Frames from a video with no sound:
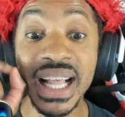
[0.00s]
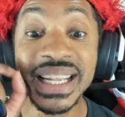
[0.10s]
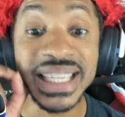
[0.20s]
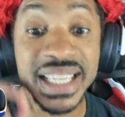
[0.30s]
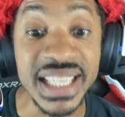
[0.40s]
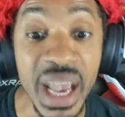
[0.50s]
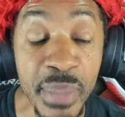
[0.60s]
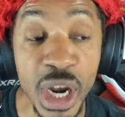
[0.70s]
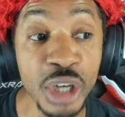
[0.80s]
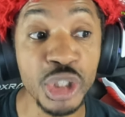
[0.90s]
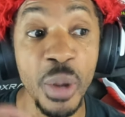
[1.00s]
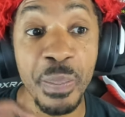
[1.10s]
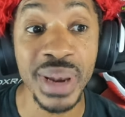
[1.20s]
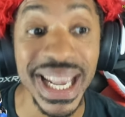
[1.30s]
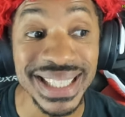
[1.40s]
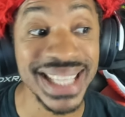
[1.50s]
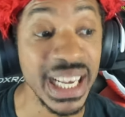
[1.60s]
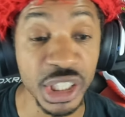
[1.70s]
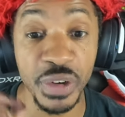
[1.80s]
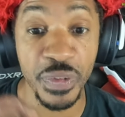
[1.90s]
Similar to
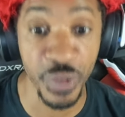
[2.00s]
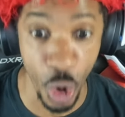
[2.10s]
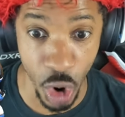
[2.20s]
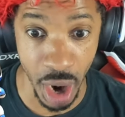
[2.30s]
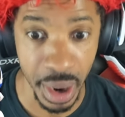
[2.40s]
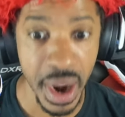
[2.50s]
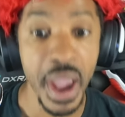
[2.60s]
PlayStation 4,